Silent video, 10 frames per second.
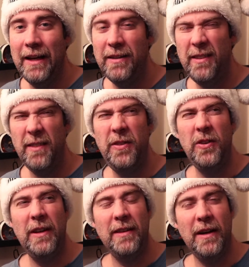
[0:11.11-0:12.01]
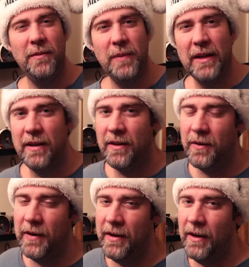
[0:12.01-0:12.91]
Still a few days out, but I thought I'd
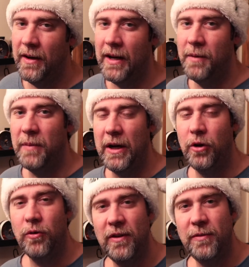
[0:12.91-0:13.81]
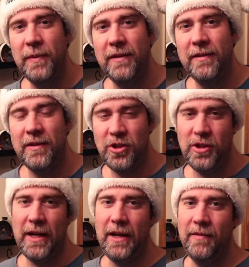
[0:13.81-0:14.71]
go ahead and knock out my Christmas
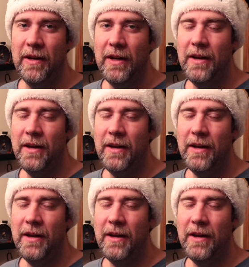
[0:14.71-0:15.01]
shave.